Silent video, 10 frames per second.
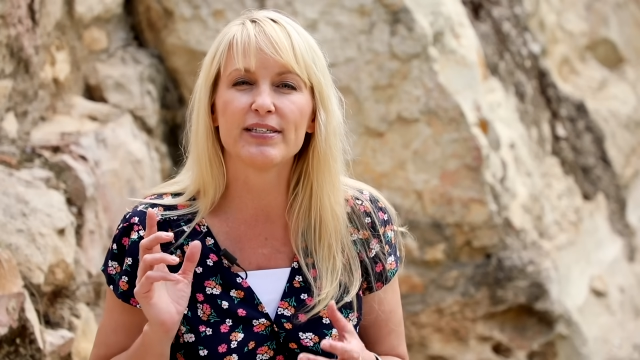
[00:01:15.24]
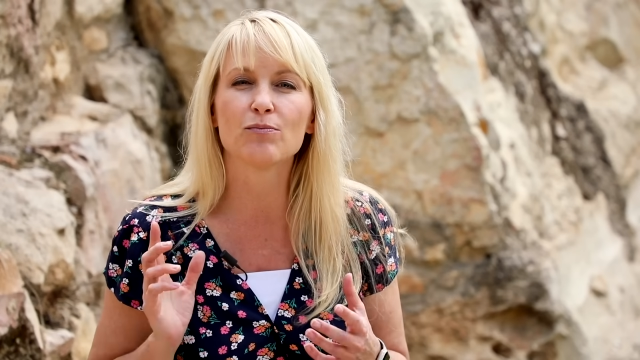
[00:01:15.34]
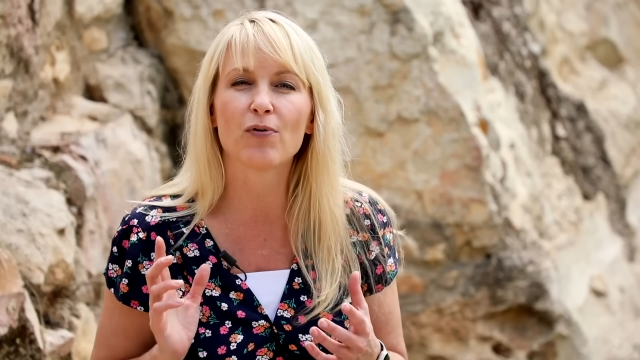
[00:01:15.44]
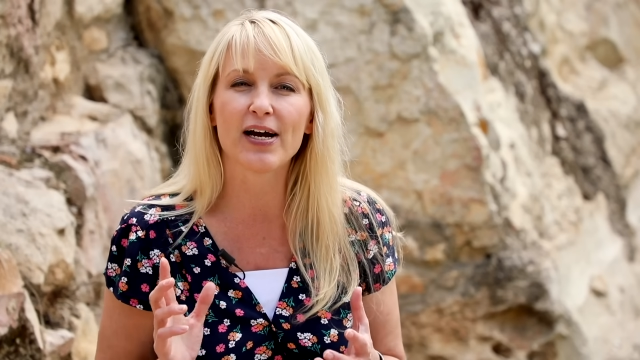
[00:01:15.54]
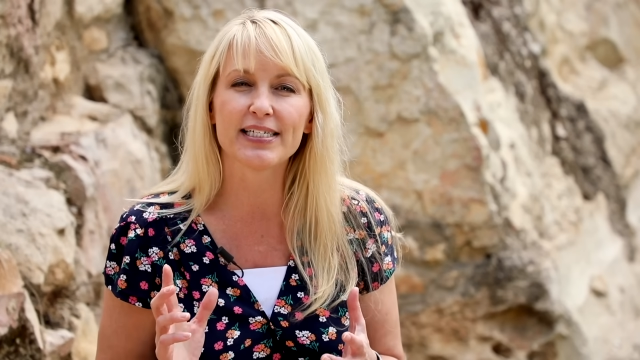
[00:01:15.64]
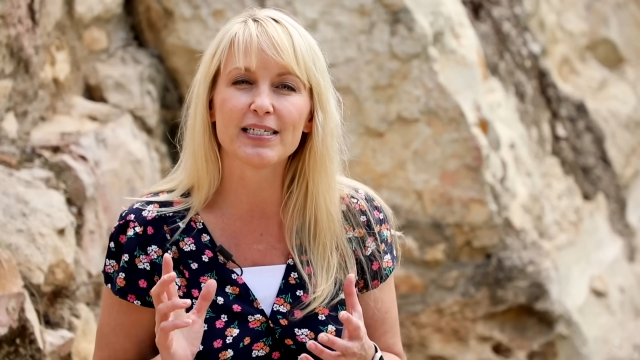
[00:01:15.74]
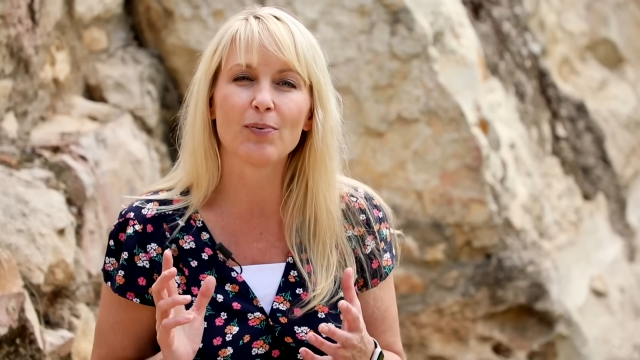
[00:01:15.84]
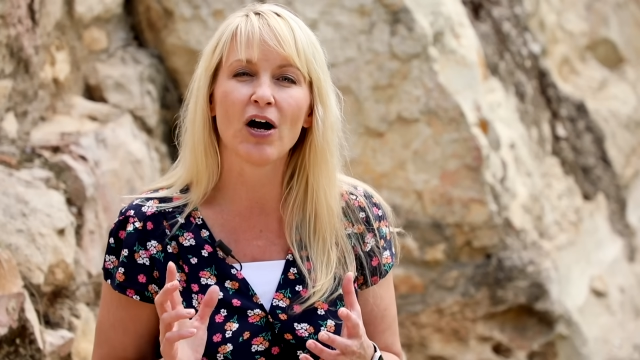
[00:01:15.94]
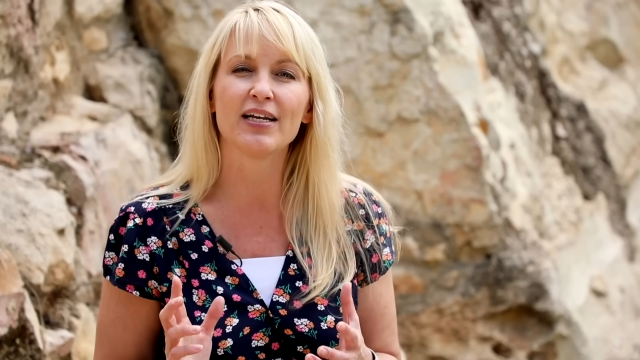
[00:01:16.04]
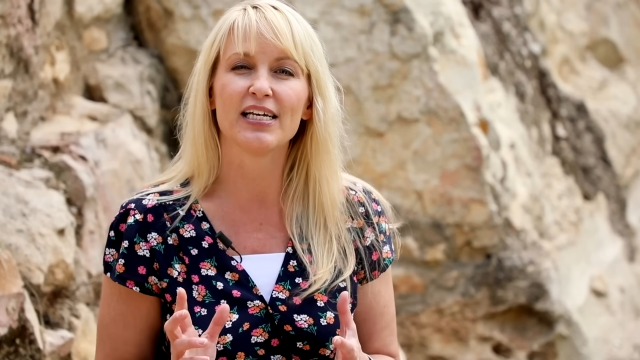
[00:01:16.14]
was impressed
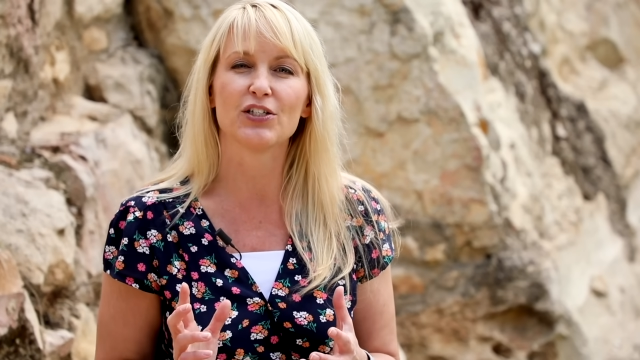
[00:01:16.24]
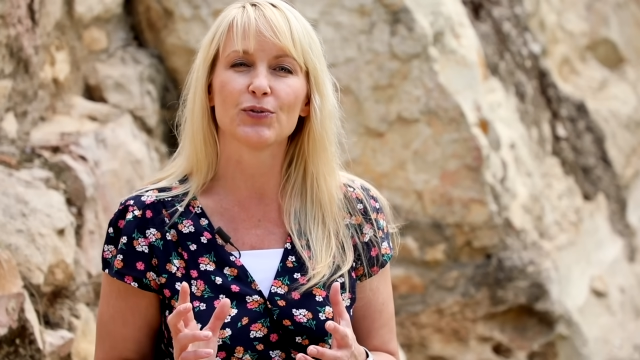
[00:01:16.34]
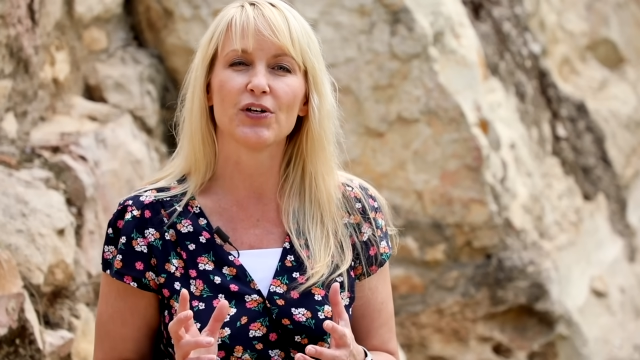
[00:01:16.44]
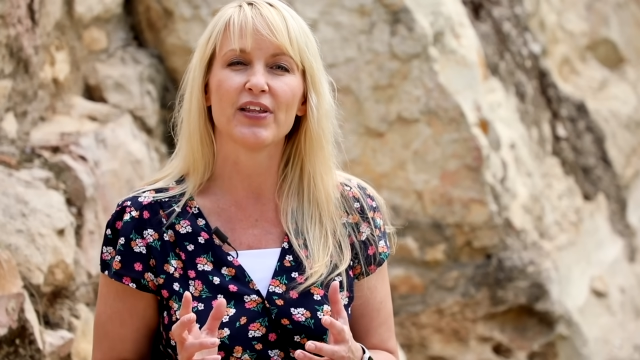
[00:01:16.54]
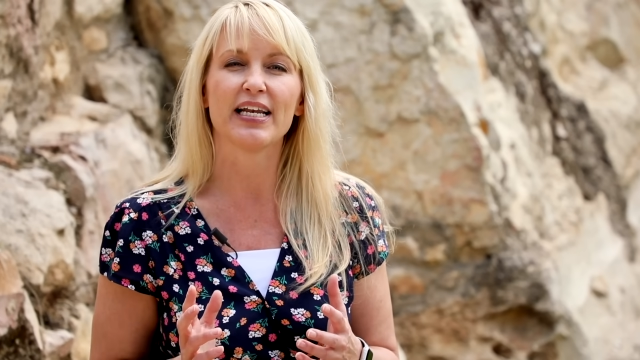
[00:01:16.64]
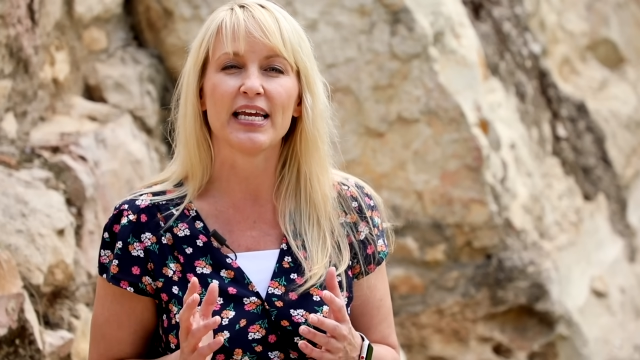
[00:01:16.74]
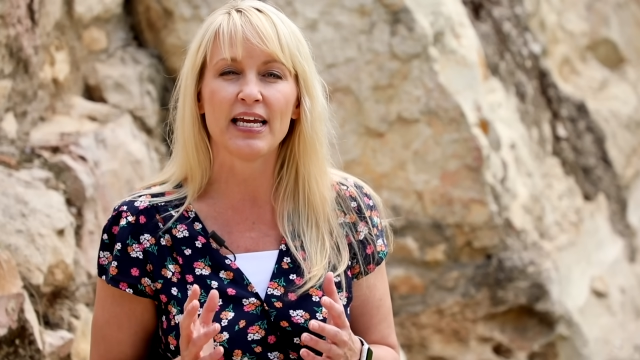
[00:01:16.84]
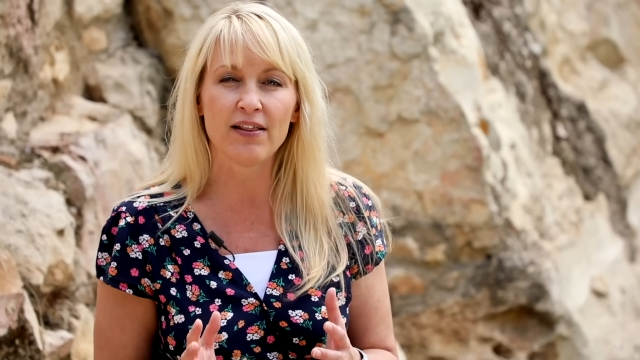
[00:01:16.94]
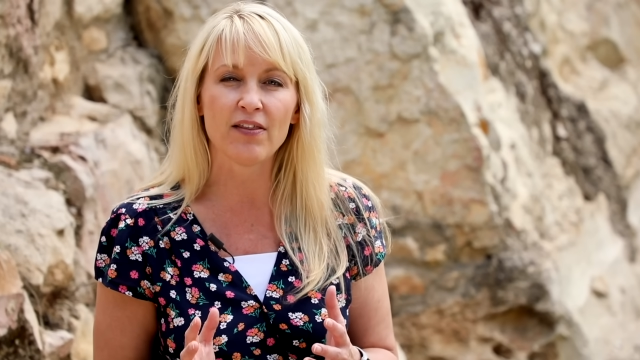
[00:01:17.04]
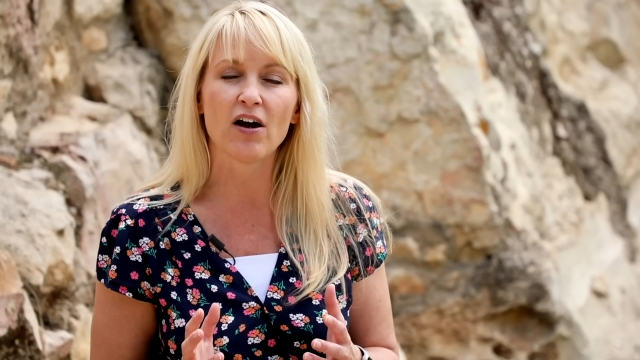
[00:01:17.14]
upon Israel that
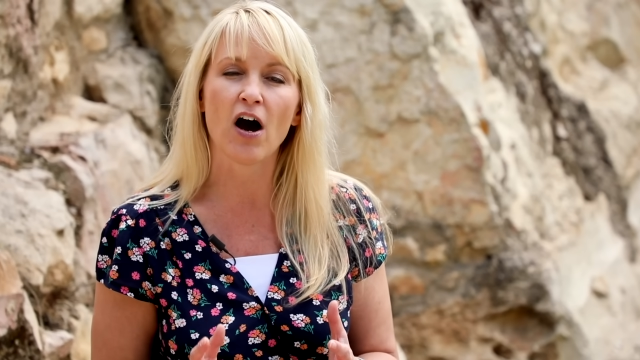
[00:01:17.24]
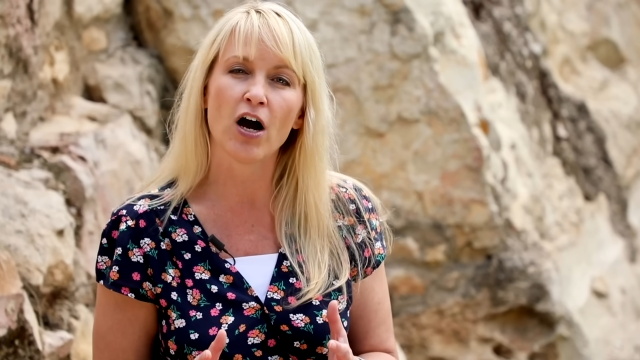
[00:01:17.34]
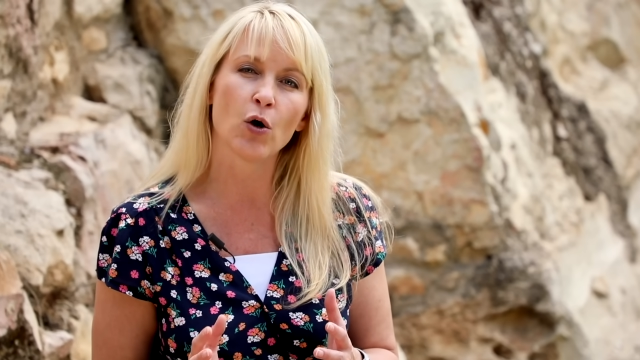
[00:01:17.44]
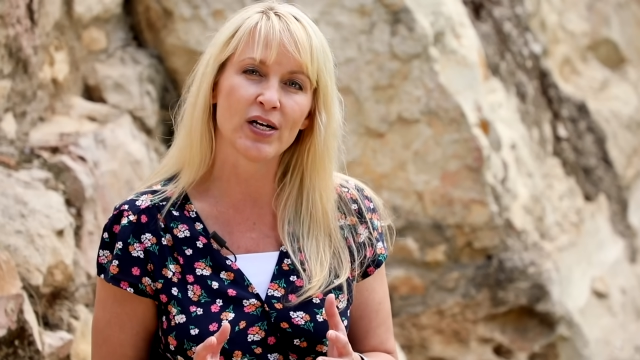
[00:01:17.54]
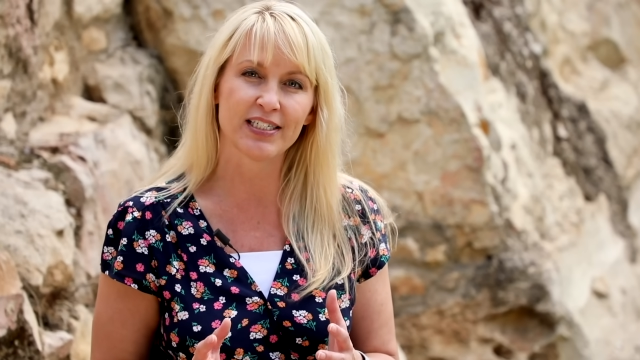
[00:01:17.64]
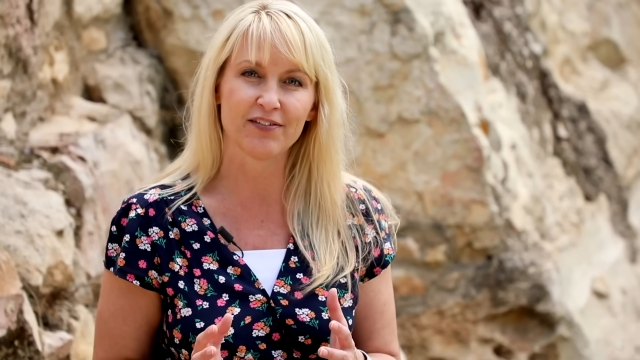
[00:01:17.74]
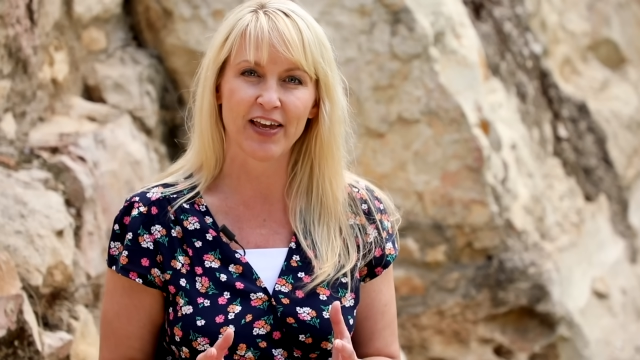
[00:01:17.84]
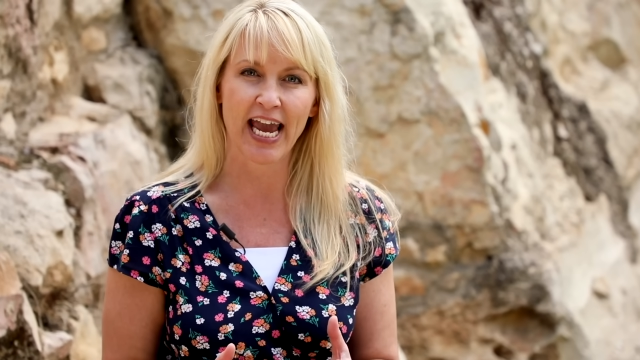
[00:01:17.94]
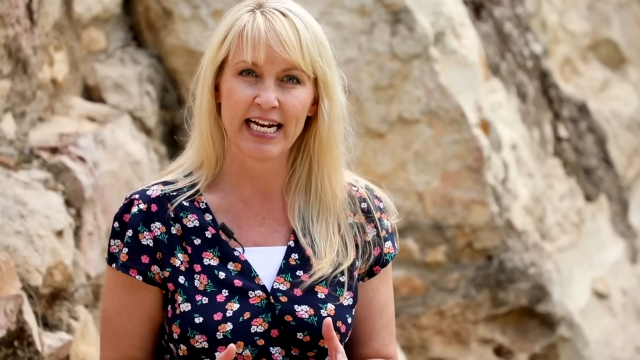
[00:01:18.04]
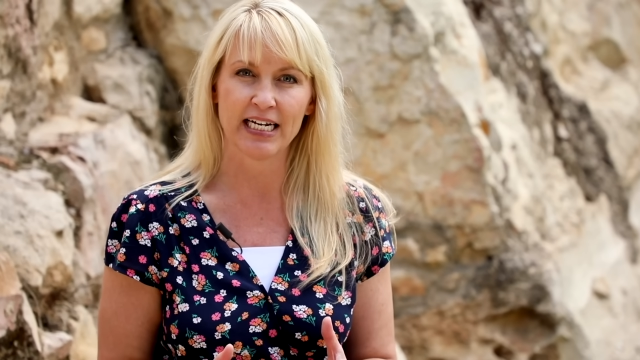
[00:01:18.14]
in the conquest
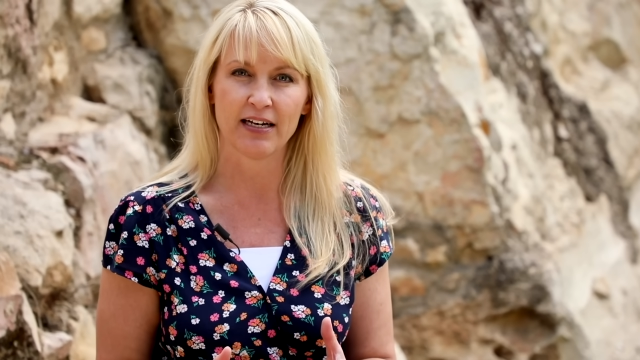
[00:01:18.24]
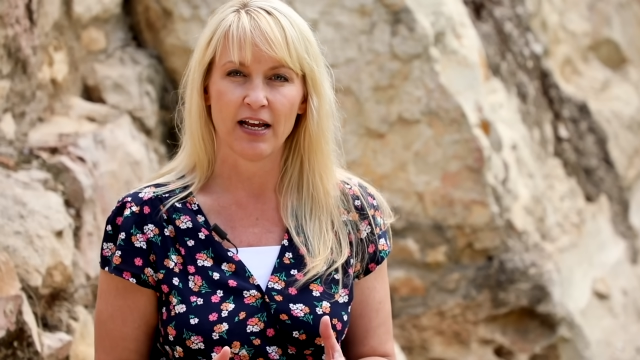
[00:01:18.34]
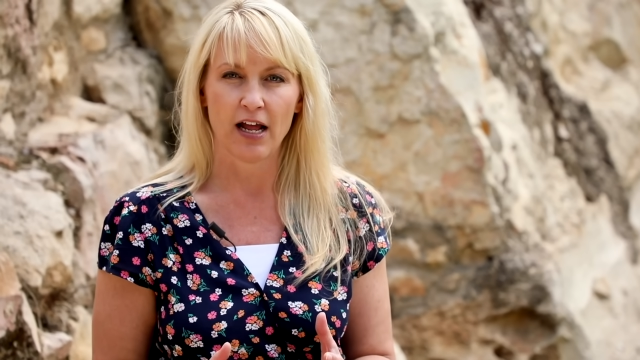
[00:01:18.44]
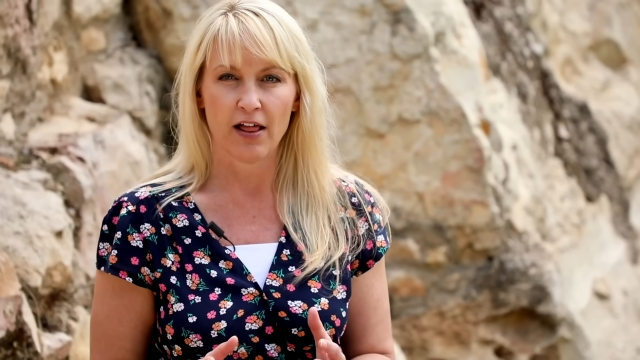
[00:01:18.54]
of Canaan,